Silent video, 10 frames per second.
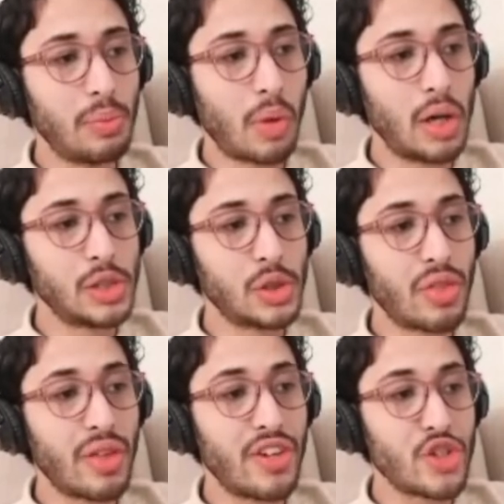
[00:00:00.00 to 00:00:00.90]
part of
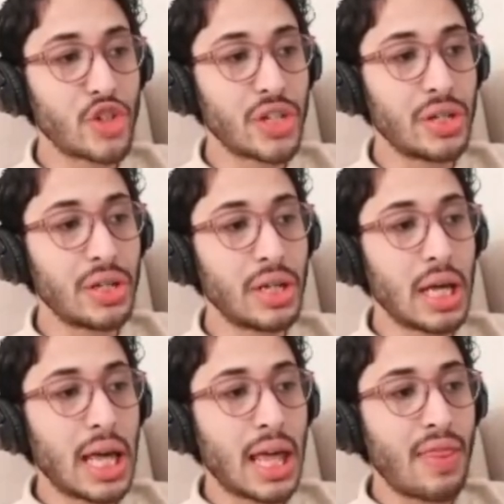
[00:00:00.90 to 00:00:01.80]
the vision
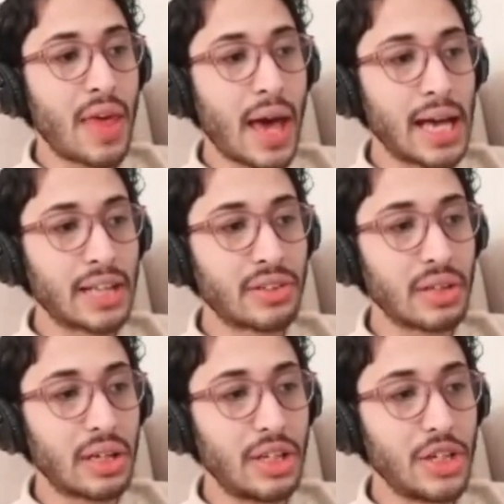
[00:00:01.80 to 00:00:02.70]
that
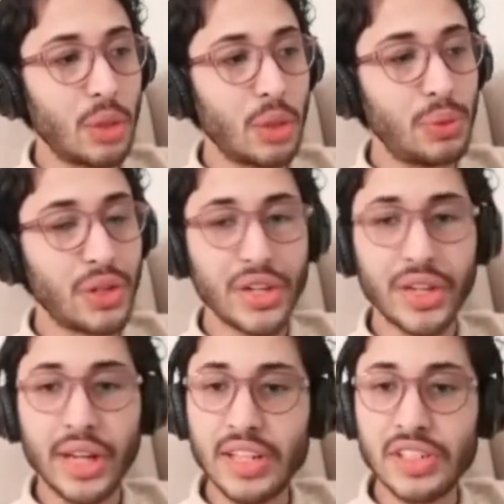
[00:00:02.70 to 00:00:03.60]

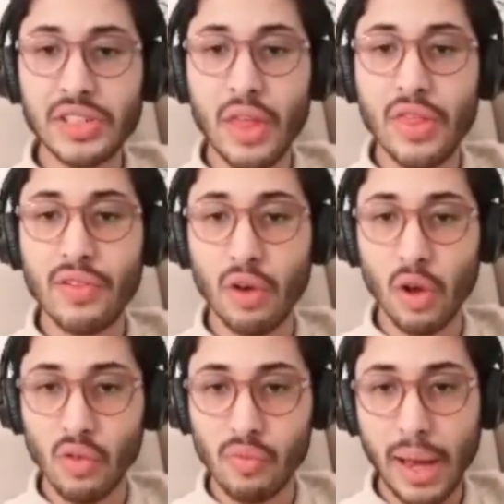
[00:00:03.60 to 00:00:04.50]
predicates that the fall
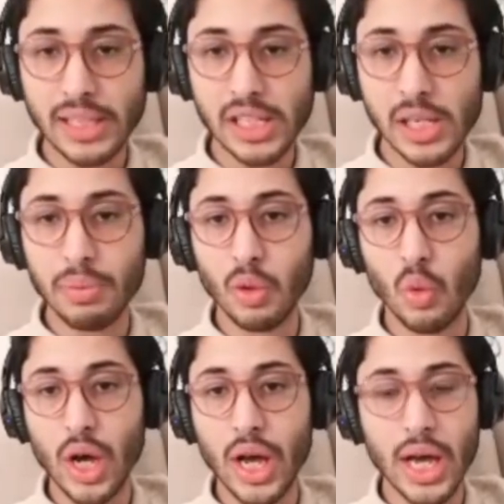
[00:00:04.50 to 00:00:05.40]
of Marib
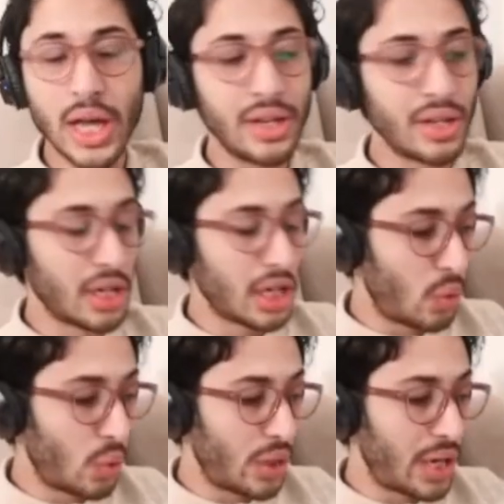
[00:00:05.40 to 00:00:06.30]

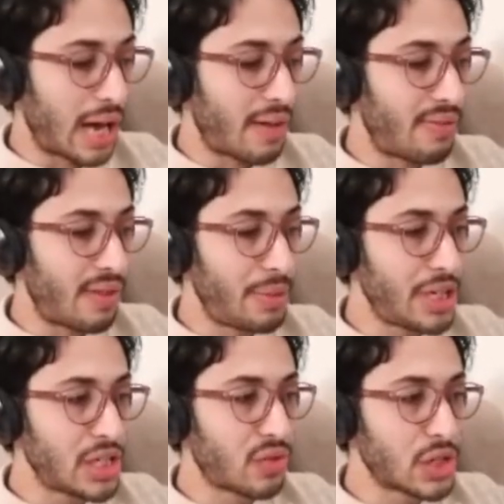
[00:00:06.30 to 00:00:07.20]
would have a
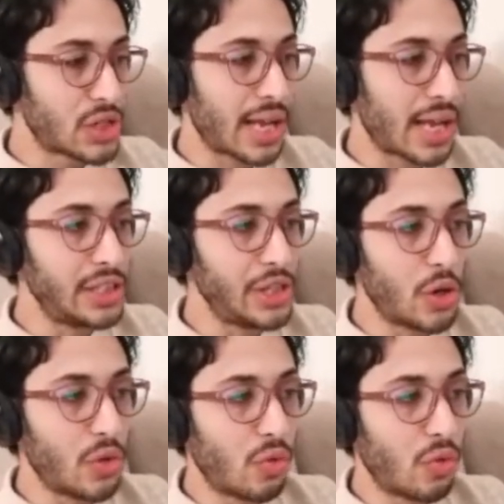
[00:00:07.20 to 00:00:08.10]
peaceful
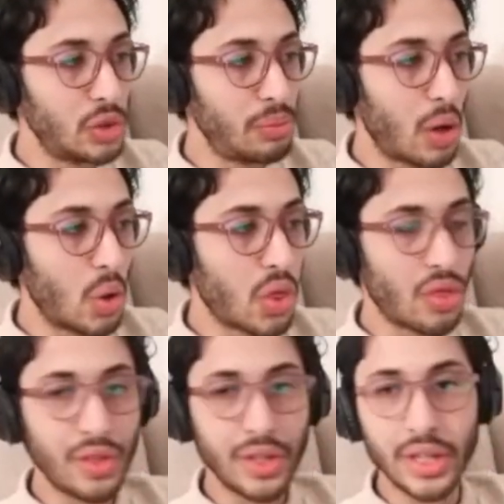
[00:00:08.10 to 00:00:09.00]
scenario for both
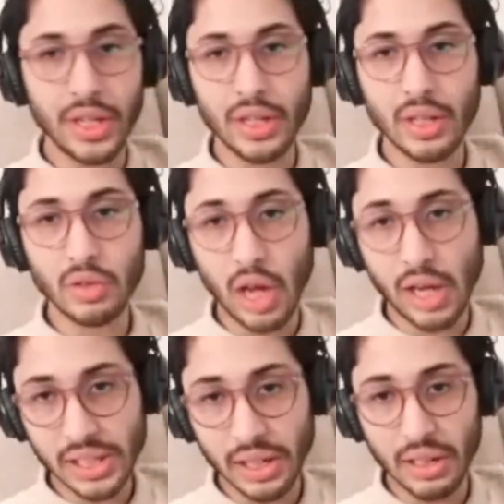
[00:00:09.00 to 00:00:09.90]
the
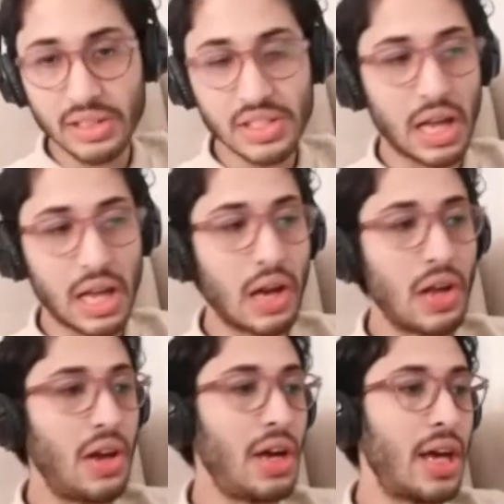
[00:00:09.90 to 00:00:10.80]
Tariq, Saleh,
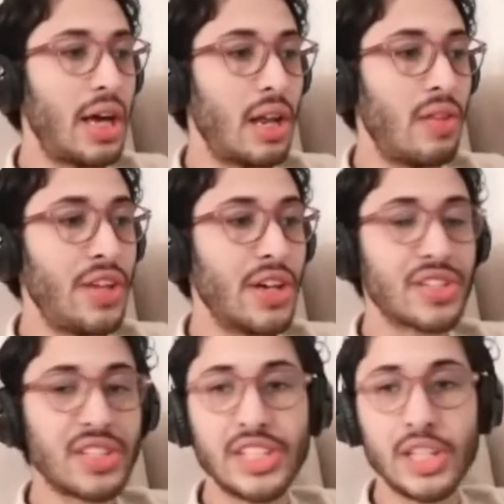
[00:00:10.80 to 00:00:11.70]
and the
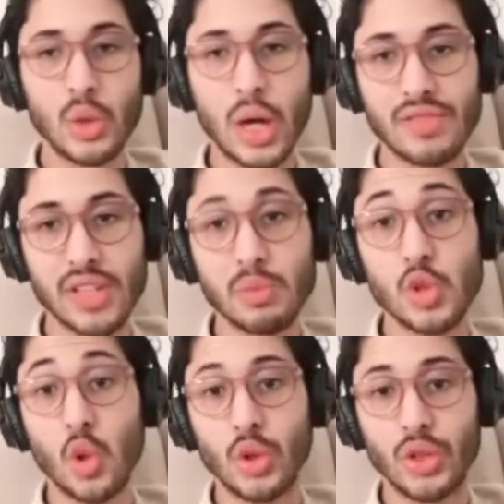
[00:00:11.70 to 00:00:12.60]
STC to have some
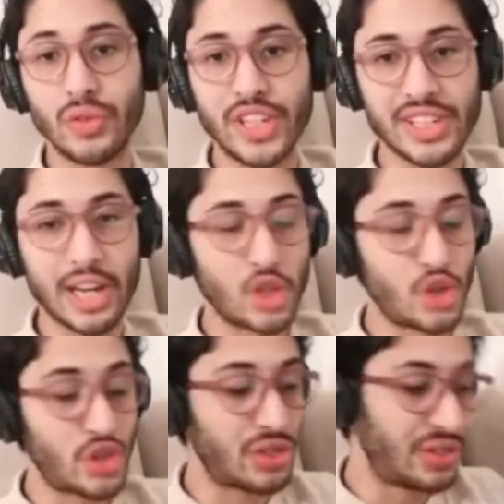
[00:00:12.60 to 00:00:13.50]
sort of
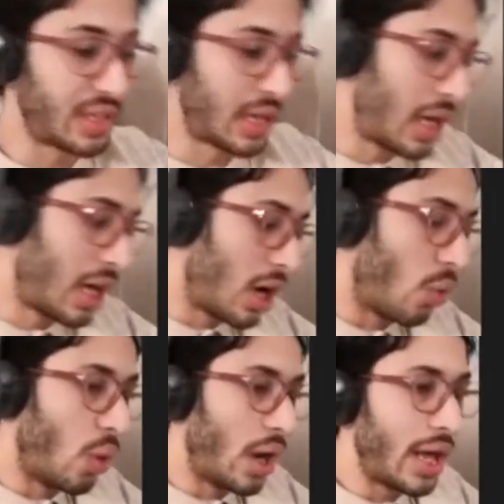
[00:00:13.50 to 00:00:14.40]
discussions
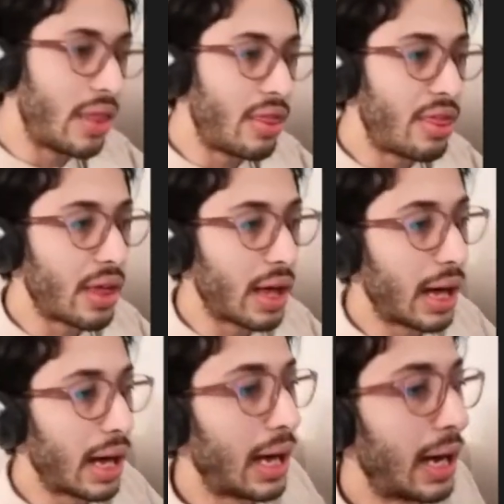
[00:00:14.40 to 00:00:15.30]
with
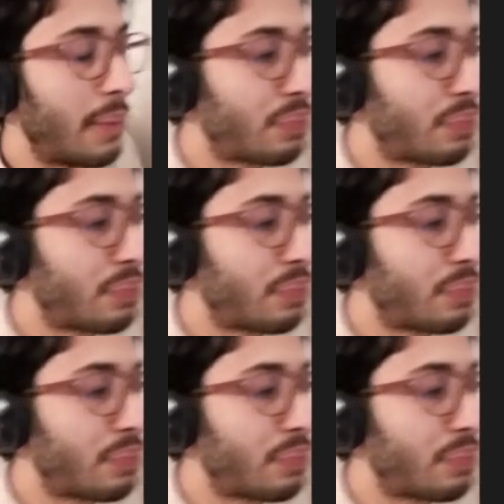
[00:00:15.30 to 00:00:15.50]
the